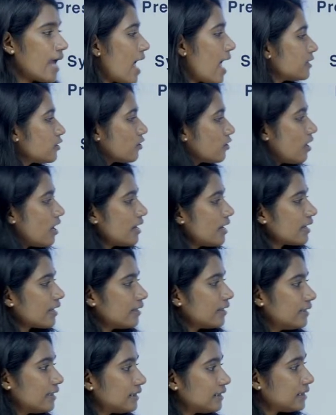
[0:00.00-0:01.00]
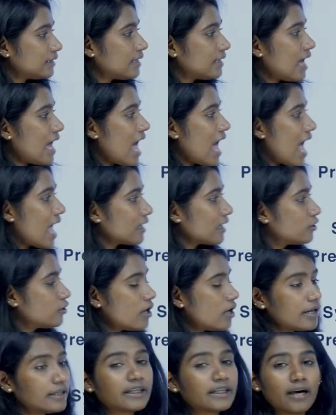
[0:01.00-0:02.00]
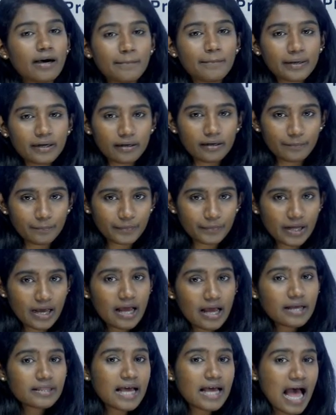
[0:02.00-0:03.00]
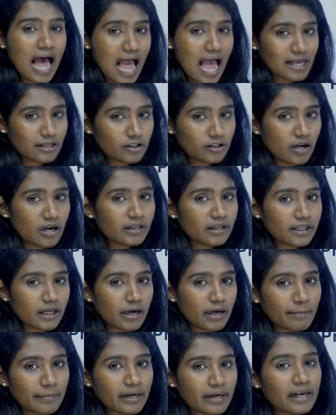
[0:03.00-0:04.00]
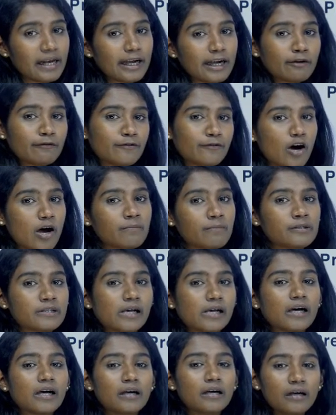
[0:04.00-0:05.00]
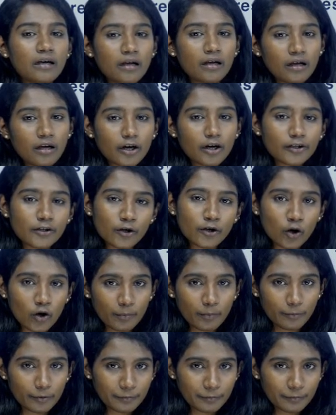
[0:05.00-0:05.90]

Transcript: has got, this is the axon terminal. The axon terminal, it forms a knob.